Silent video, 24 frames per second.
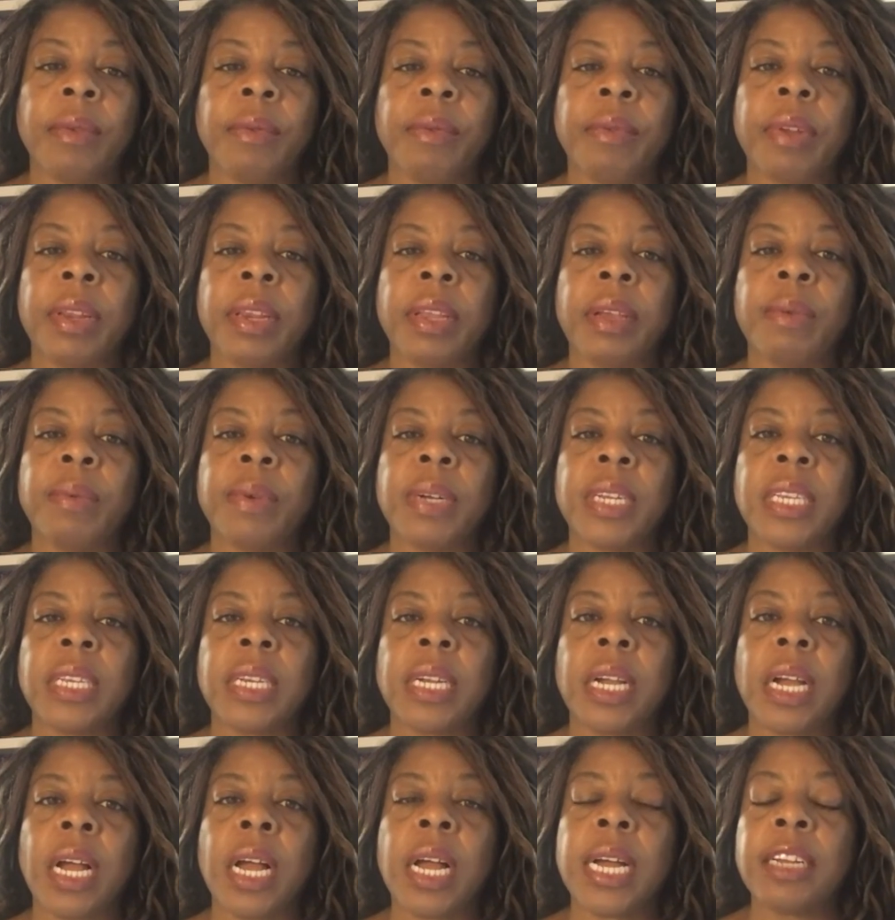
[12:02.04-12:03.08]
really wasn't
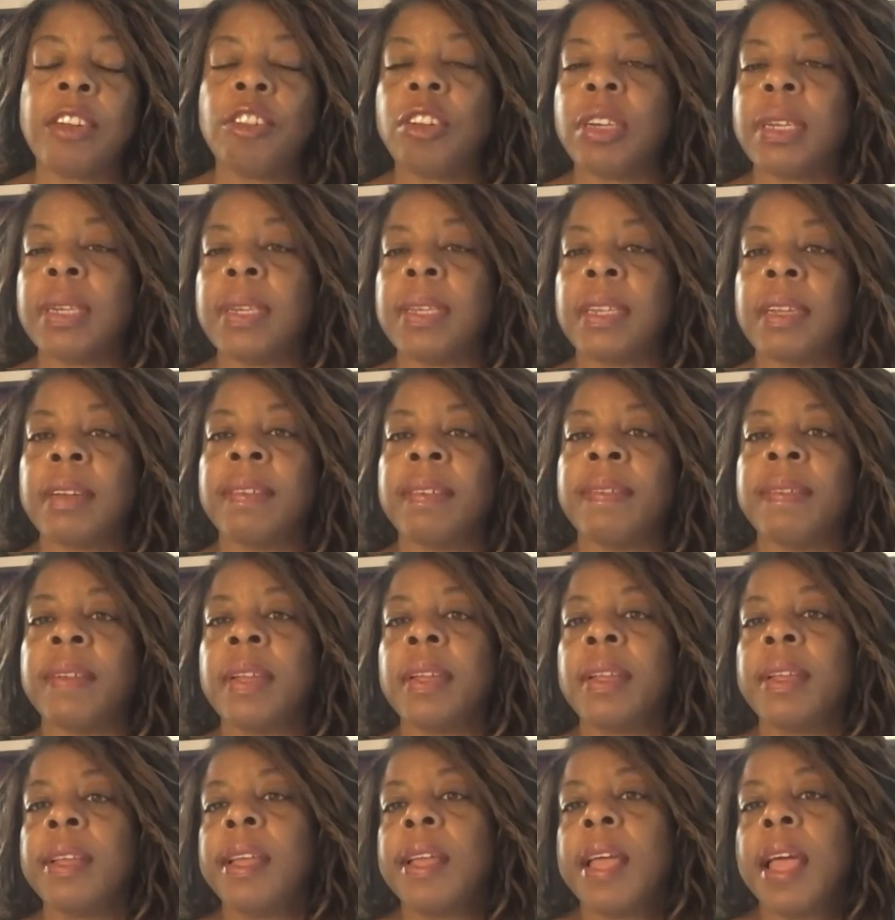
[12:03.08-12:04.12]
conscious of
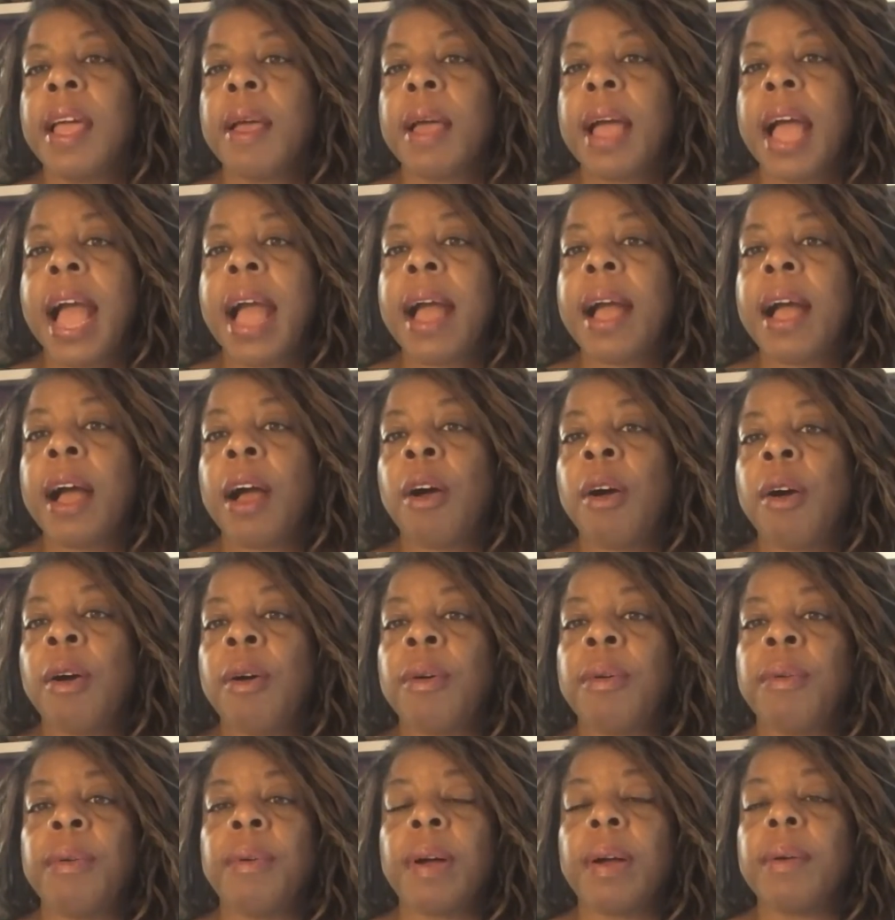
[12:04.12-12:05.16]

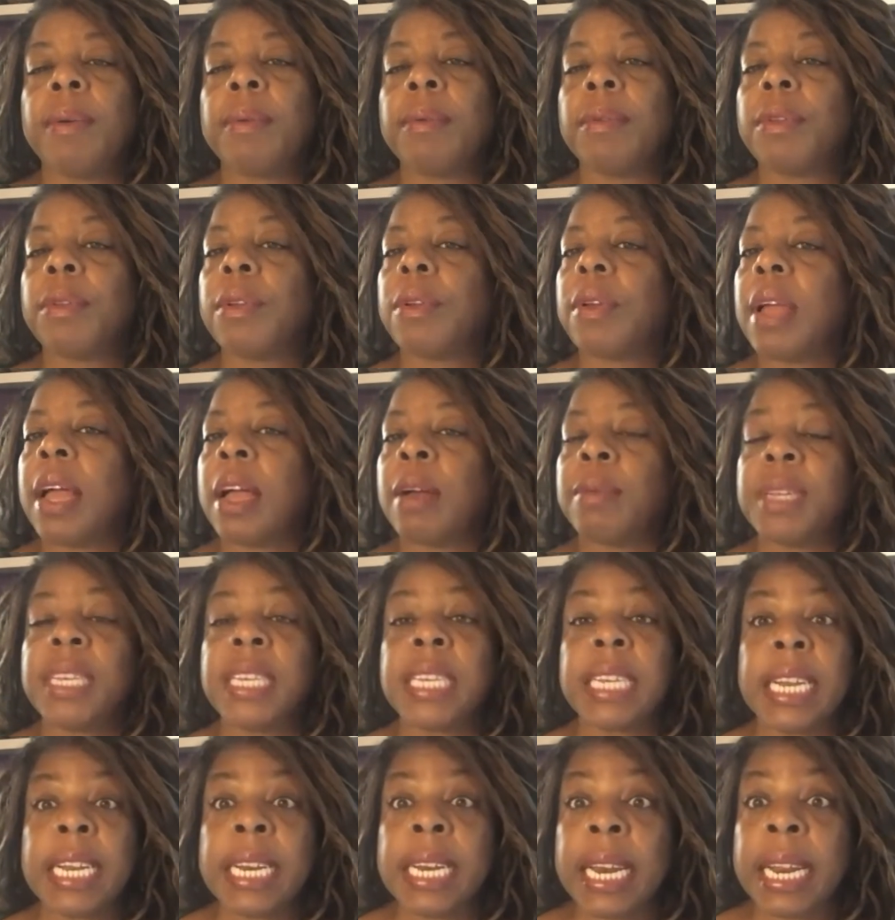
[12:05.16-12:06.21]
how I was
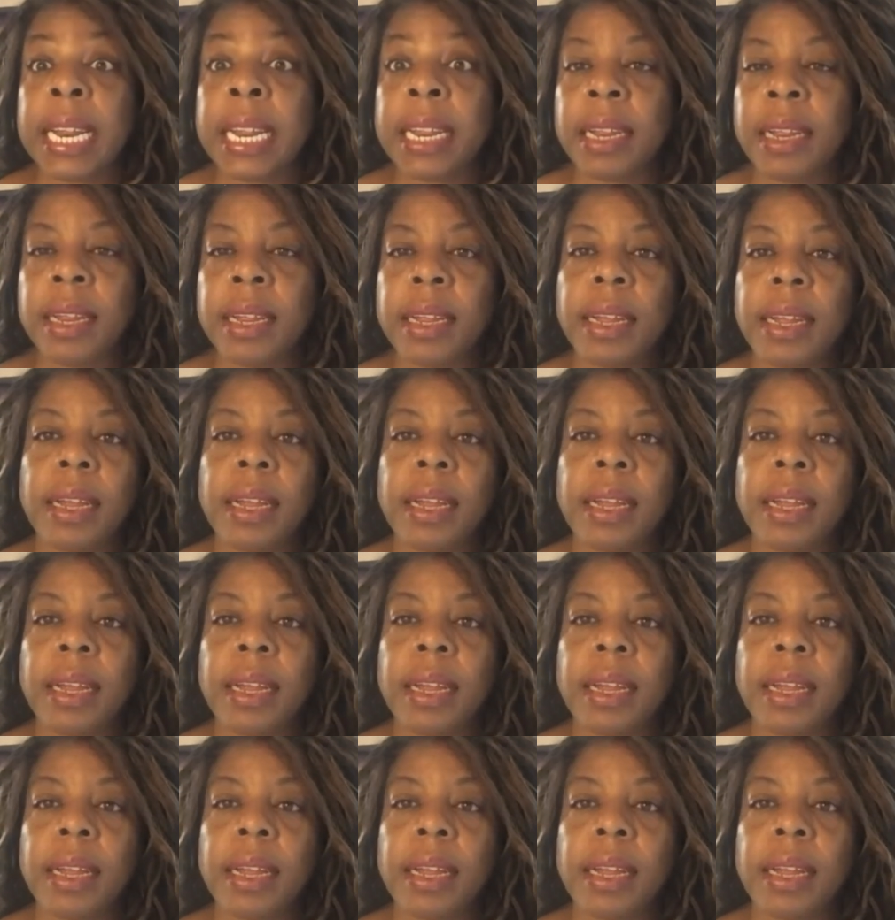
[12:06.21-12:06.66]
eating.